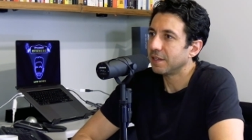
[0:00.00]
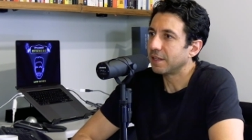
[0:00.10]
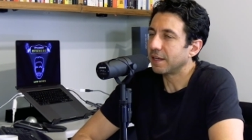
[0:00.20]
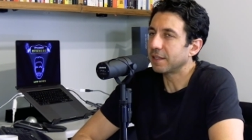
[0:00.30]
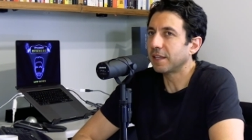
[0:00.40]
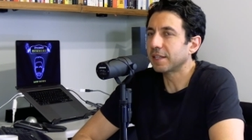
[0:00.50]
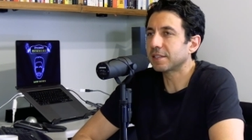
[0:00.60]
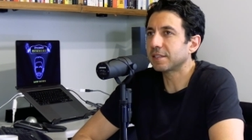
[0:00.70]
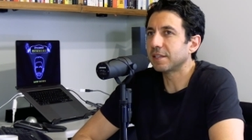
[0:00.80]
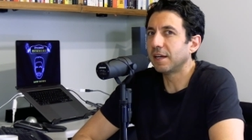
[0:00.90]
Like
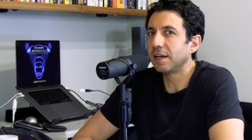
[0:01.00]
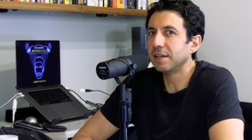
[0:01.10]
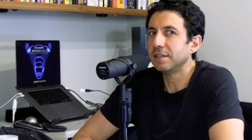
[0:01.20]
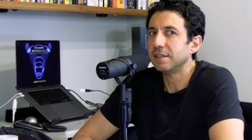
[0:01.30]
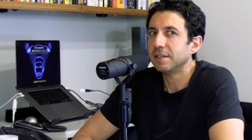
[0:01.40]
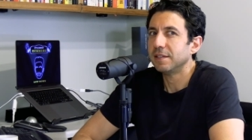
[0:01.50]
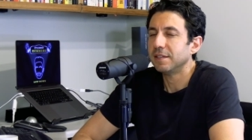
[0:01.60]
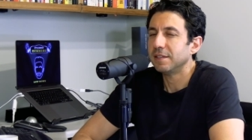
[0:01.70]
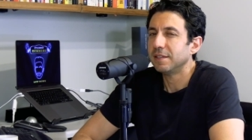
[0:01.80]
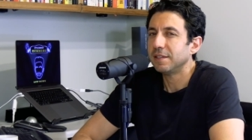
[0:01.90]
that's
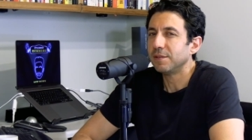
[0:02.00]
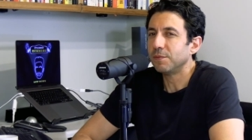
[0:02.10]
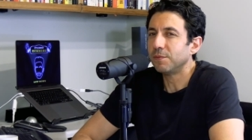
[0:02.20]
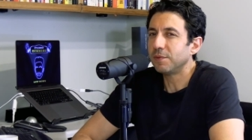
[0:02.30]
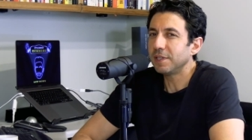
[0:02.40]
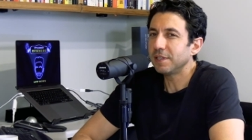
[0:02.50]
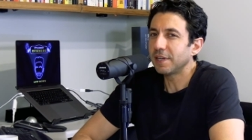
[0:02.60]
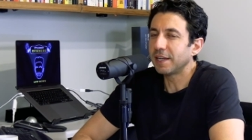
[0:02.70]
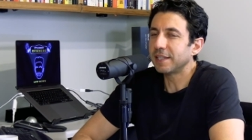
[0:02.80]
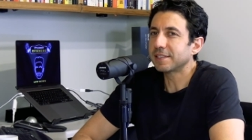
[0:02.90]
real.
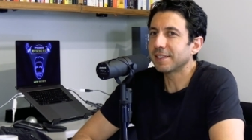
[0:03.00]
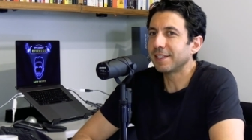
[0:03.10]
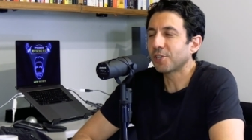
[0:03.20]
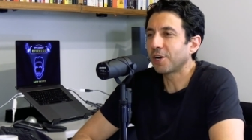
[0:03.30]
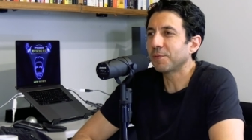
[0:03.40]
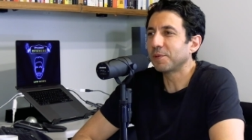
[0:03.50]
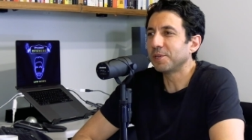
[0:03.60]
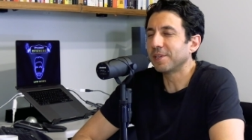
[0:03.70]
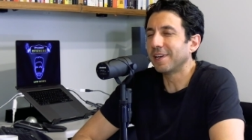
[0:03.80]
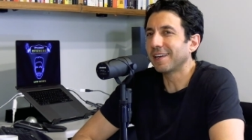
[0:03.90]
And it's hard when
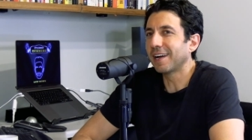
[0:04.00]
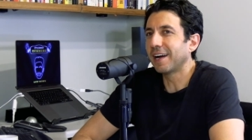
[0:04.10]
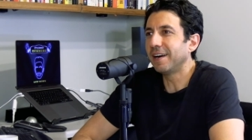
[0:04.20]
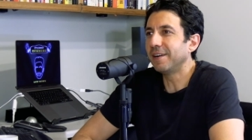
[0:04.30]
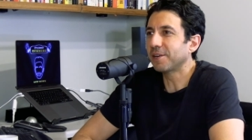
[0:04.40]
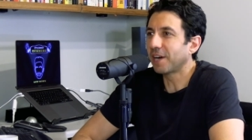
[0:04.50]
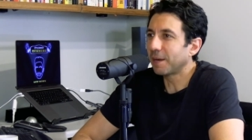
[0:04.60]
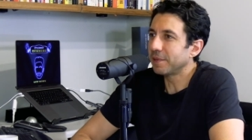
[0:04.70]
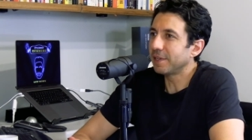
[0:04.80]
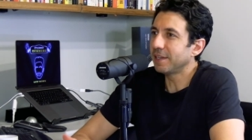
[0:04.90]
you're like, oh,
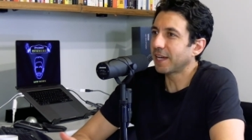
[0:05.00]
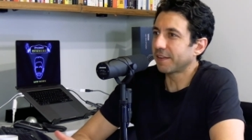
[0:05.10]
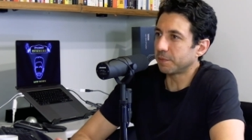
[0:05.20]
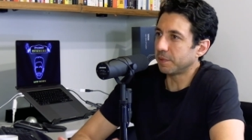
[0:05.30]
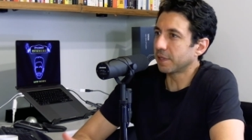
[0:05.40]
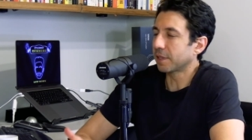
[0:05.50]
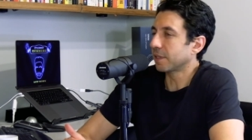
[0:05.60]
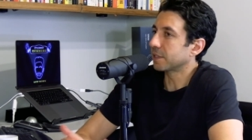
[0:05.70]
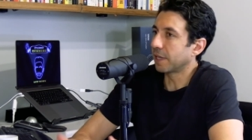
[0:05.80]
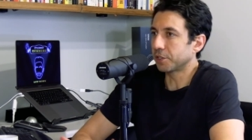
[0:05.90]
comedy, I have to be a
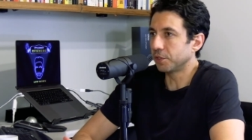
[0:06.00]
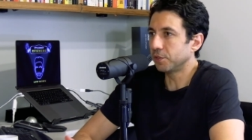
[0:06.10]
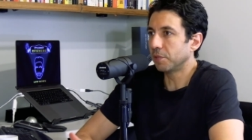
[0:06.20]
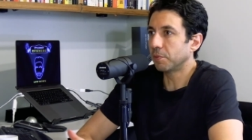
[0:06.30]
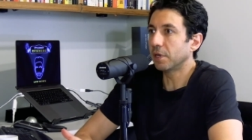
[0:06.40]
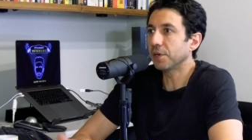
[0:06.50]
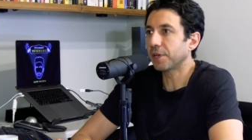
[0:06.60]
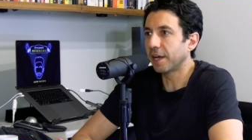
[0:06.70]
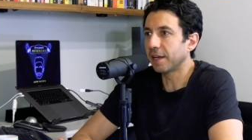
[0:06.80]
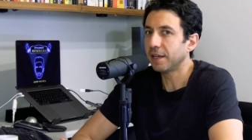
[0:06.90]
/YouTuber.
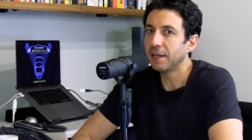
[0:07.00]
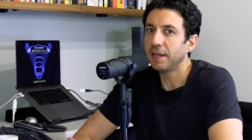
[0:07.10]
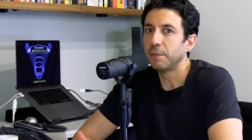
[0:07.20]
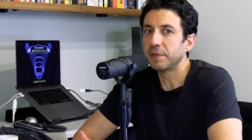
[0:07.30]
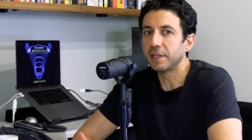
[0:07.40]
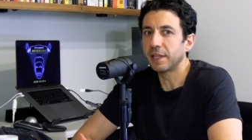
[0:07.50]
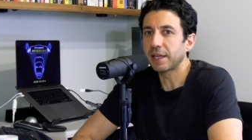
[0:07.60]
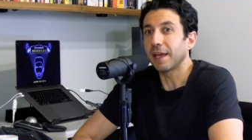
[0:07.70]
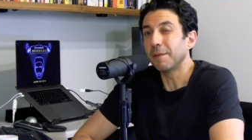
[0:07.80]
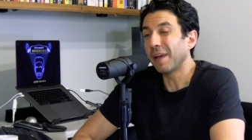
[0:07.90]
Okay. But then
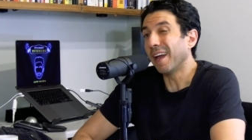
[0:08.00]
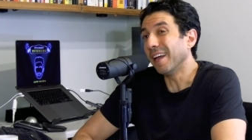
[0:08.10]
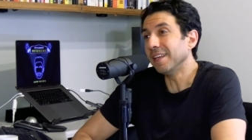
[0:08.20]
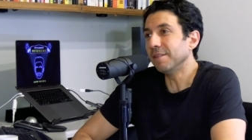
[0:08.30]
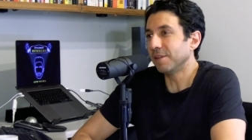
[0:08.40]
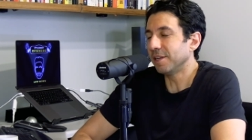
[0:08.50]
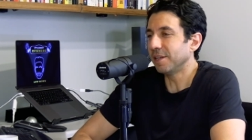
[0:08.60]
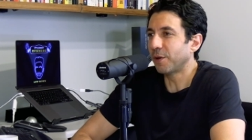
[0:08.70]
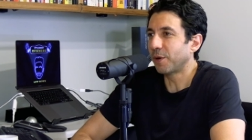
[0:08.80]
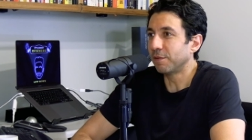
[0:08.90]
like any
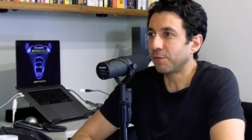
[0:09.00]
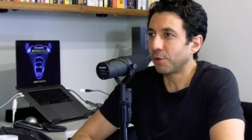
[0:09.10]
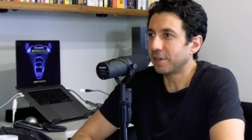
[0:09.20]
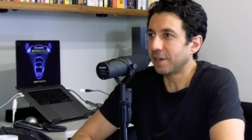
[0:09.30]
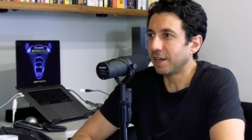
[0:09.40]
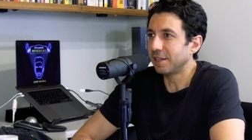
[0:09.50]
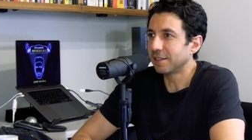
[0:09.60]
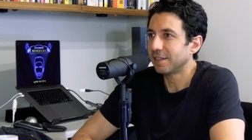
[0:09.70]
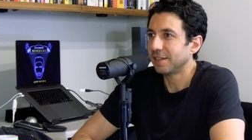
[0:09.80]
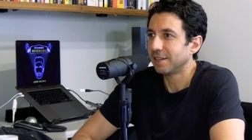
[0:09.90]
video on
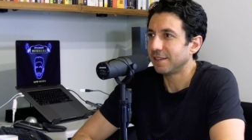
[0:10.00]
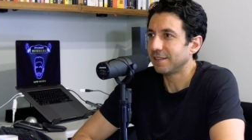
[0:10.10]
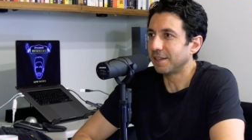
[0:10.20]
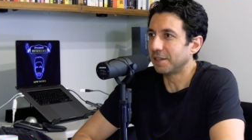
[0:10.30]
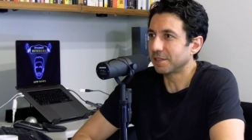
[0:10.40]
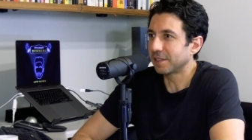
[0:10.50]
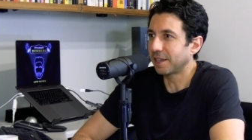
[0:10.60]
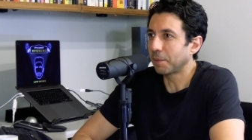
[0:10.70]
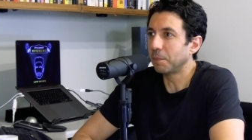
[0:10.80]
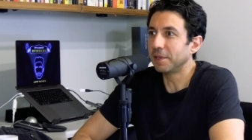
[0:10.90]
Fortnite does
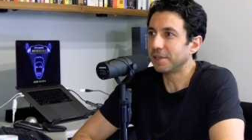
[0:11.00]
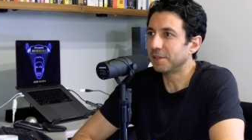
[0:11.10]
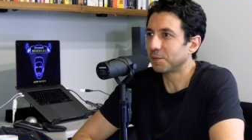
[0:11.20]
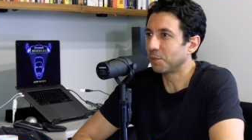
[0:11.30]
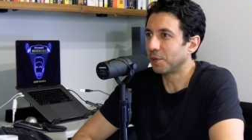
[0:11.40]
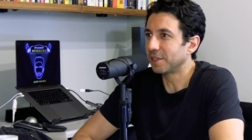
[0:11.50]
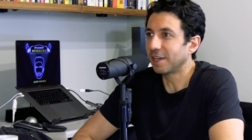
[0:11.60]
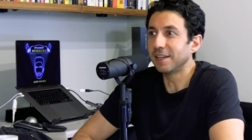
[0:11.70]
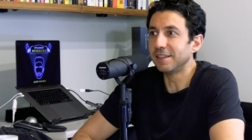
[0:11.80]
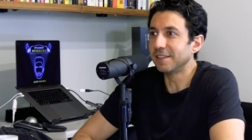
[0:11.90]
like millions more than
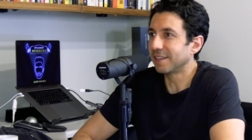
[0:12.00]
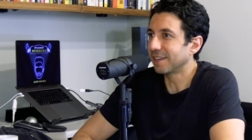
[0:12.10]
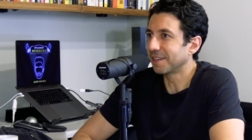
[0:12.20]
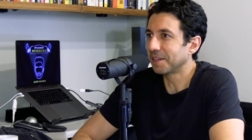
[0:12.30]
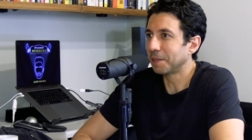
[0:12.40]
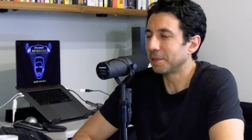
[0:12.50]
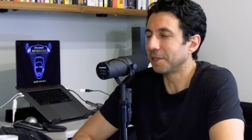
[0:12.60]
anything in comedy.